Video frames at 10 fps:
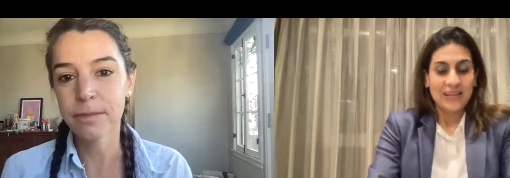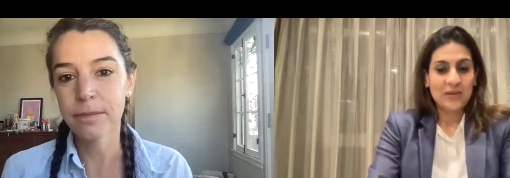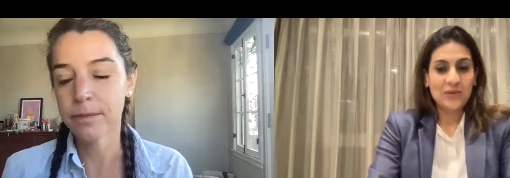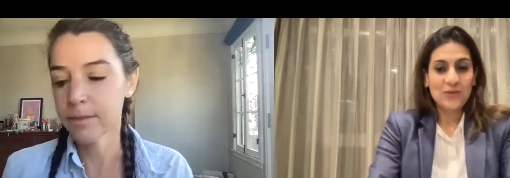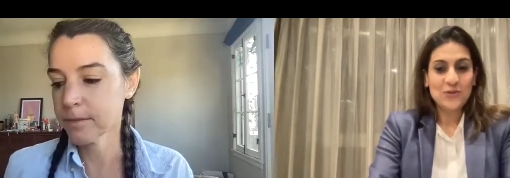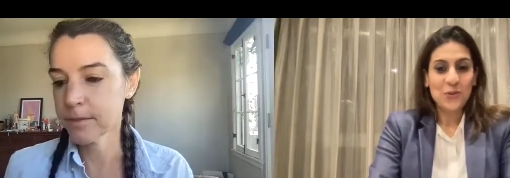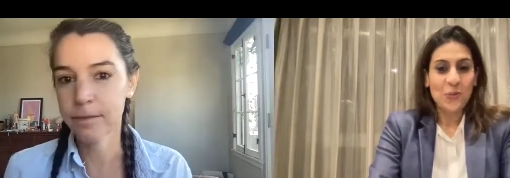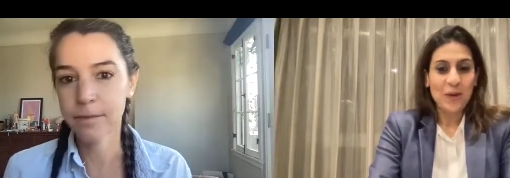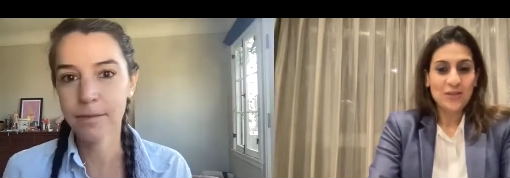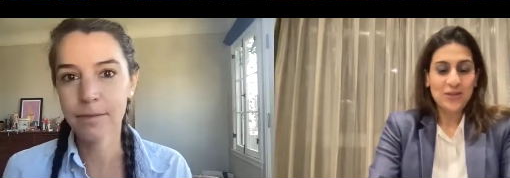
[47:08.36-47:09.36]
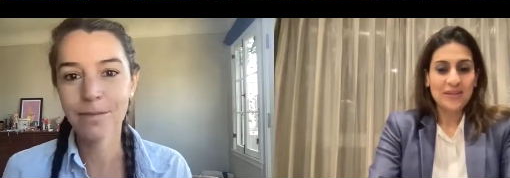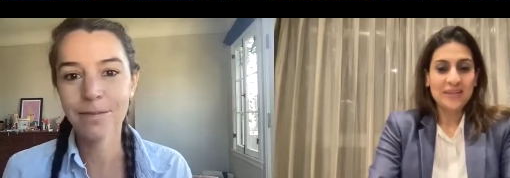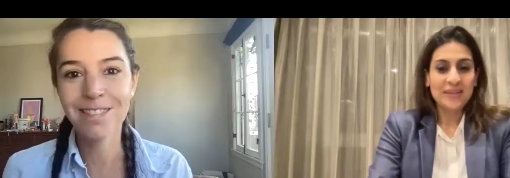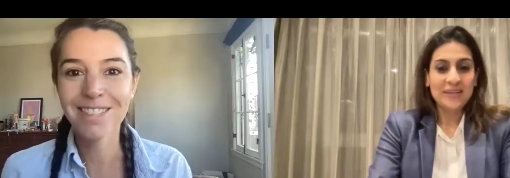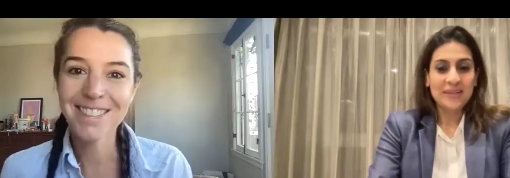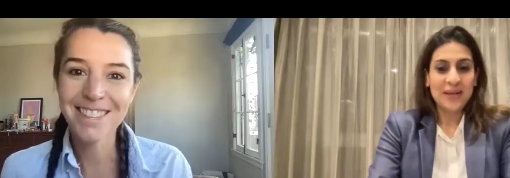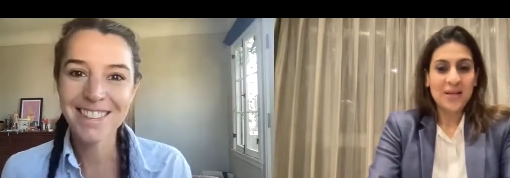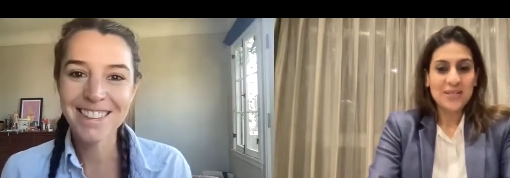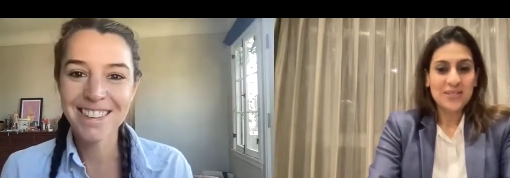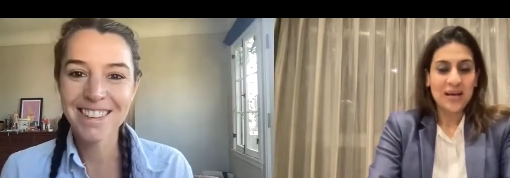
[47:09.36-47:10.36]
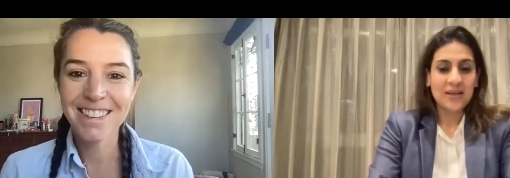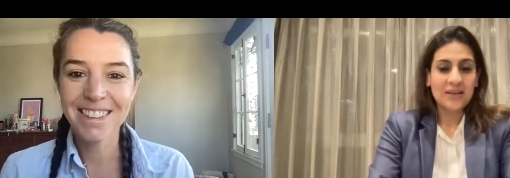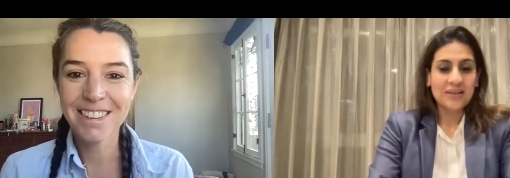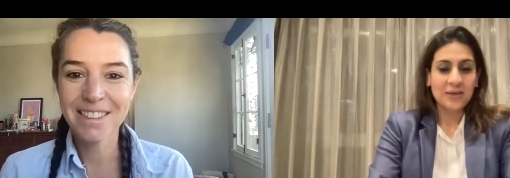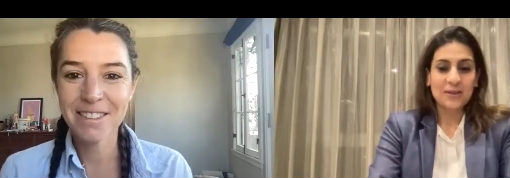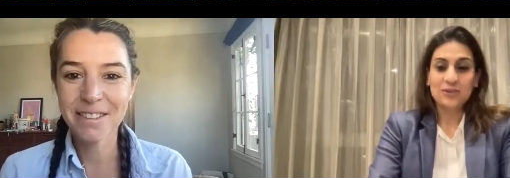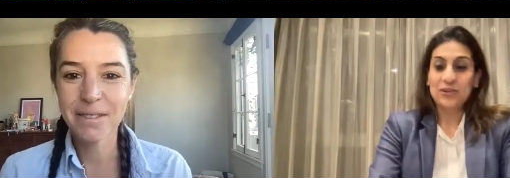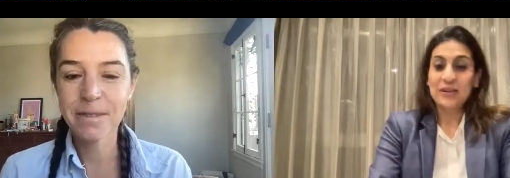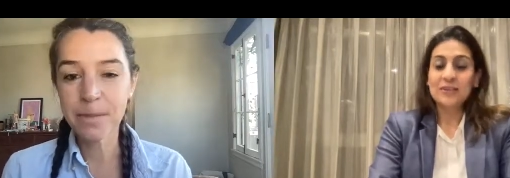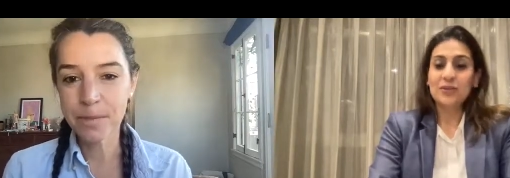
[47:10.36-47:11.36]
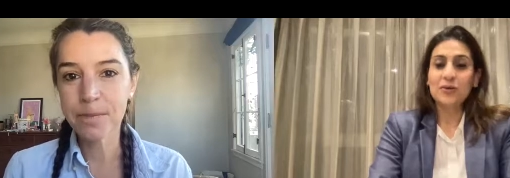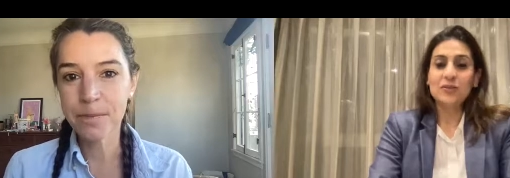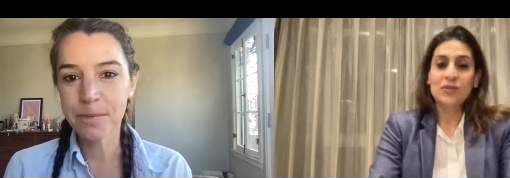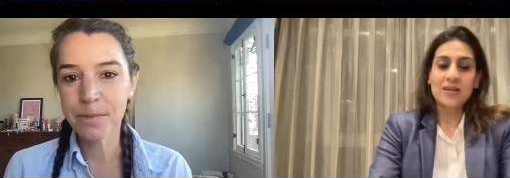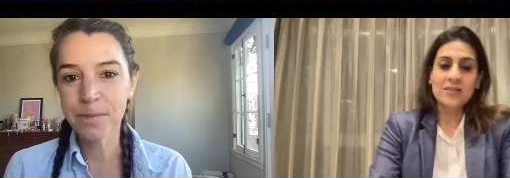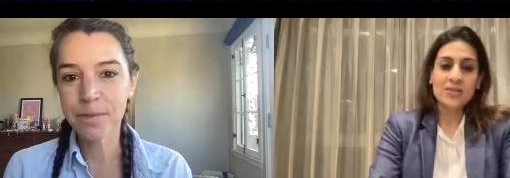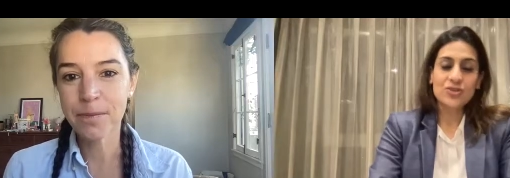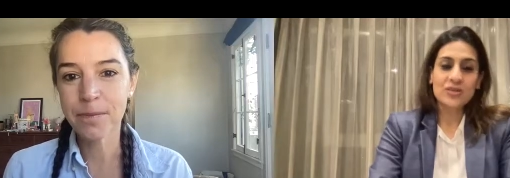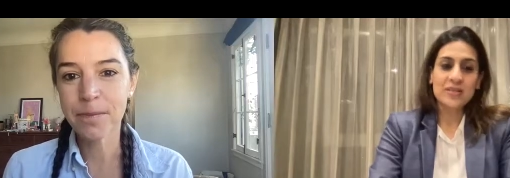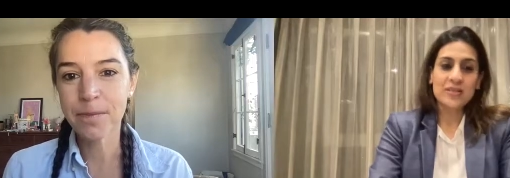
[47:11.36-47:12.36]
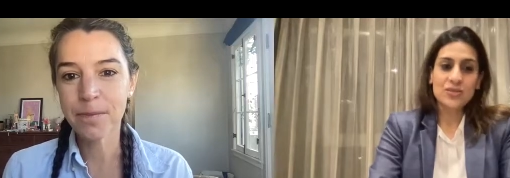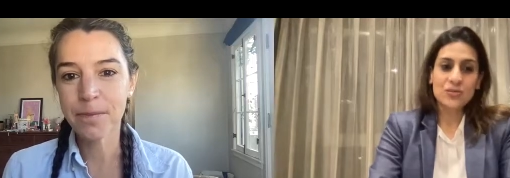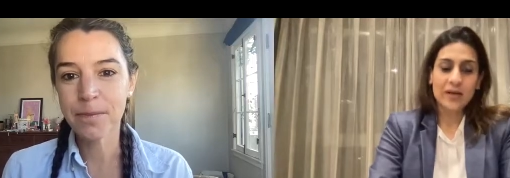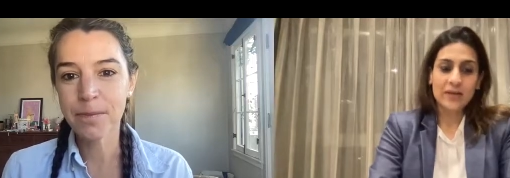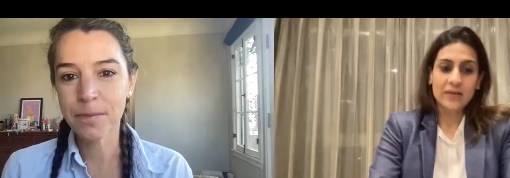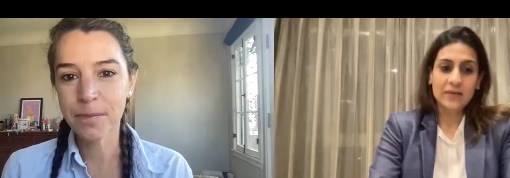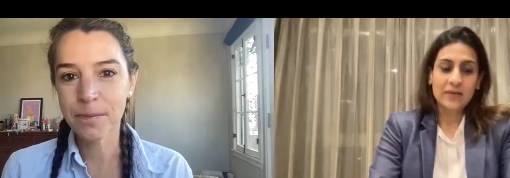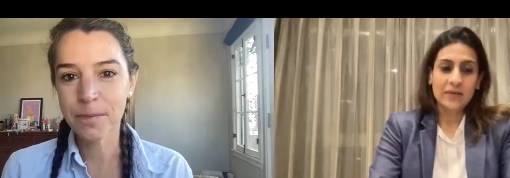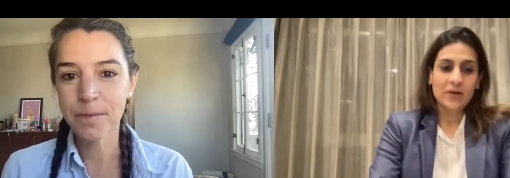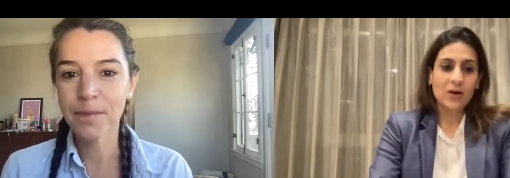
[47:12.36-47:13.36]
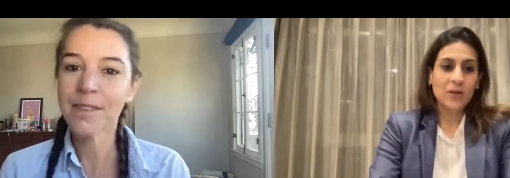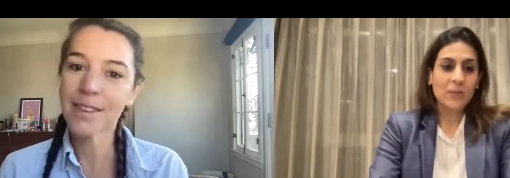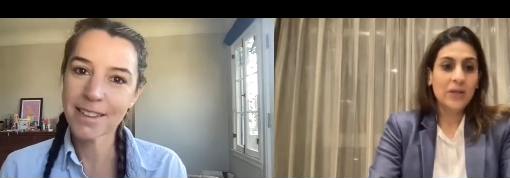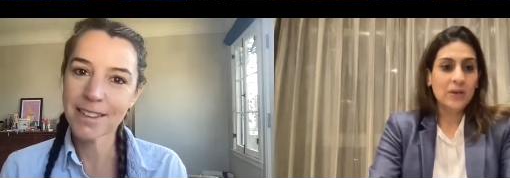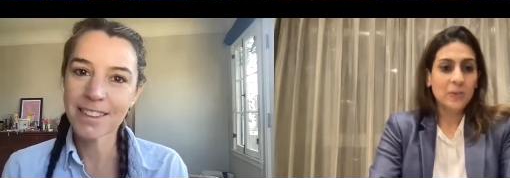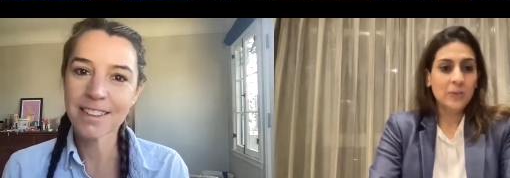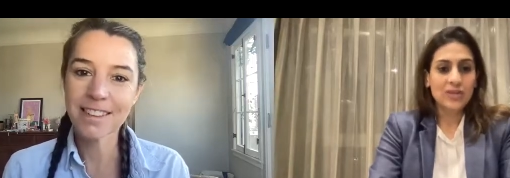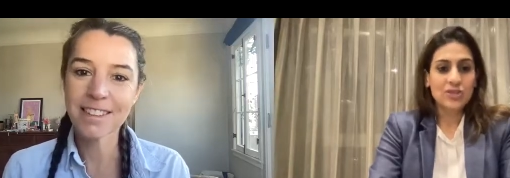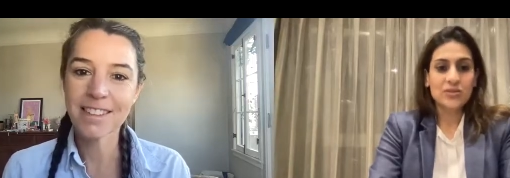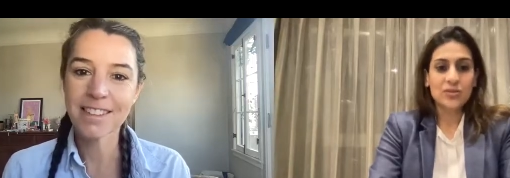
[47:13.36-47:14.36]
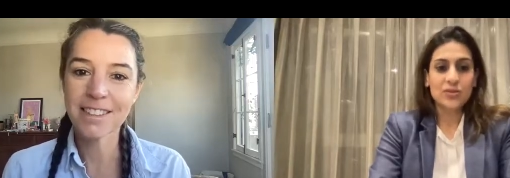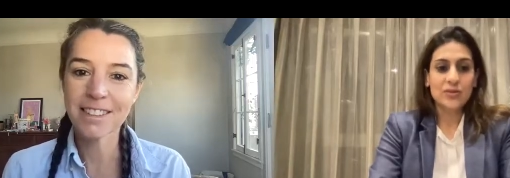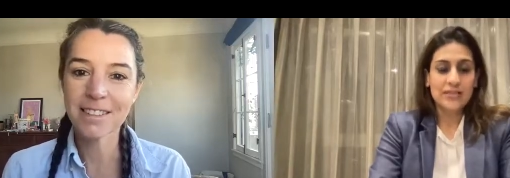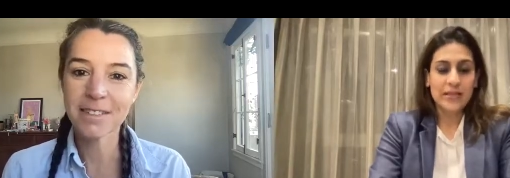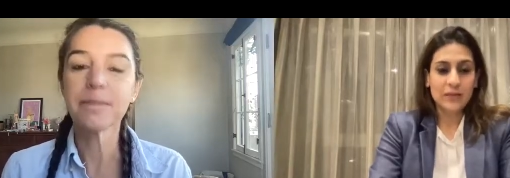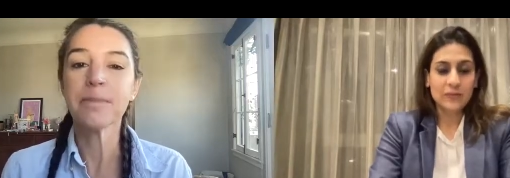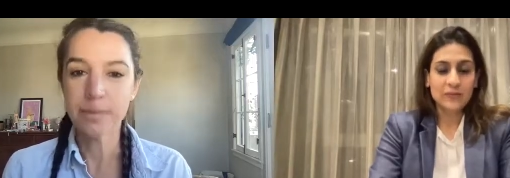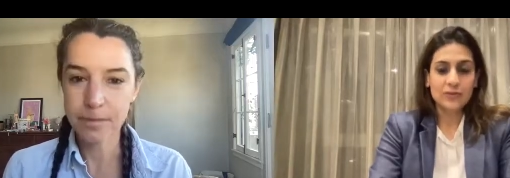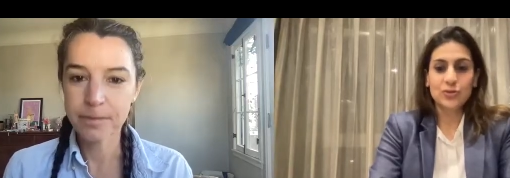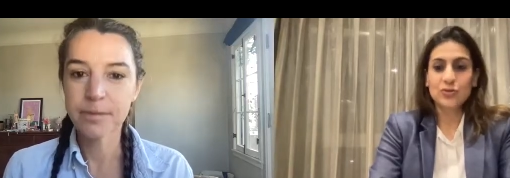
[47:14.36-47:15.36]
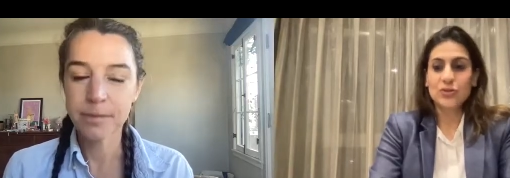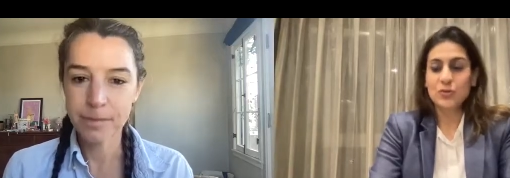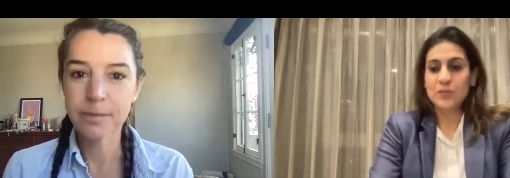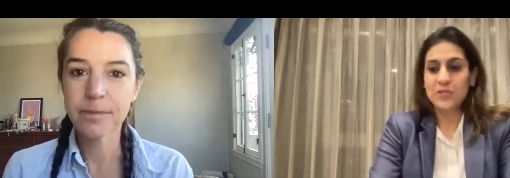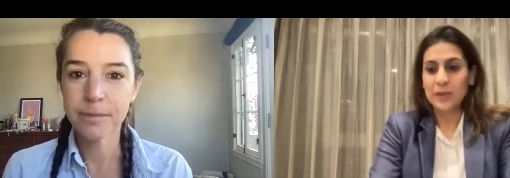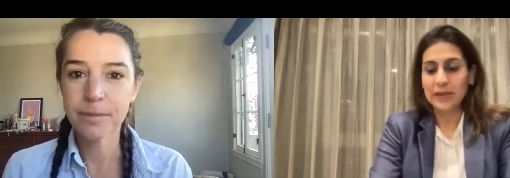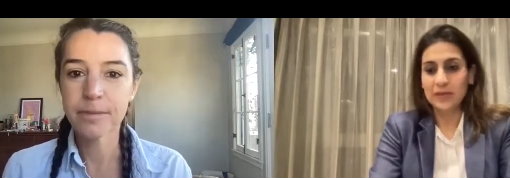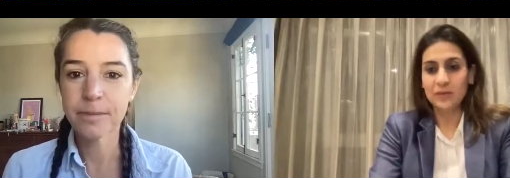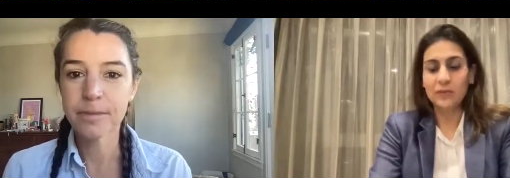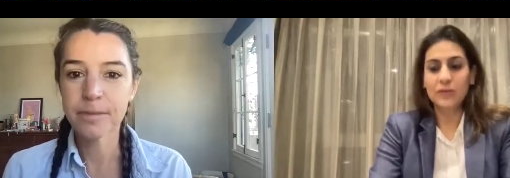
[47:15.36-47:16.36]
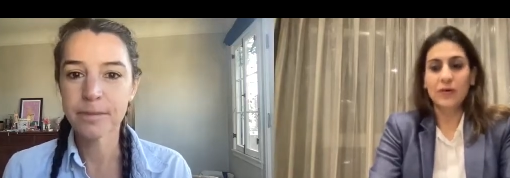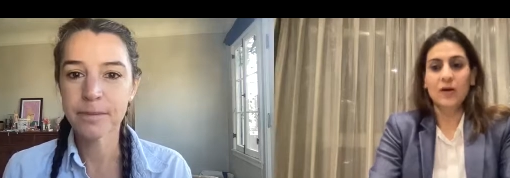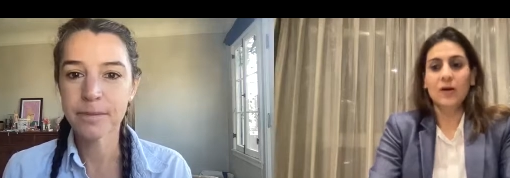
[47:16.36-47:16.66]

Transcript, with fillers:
Speaker 1: Thank you so much. I think the last line, take your transition in stride, be compassionate to yourself, choose your perspective.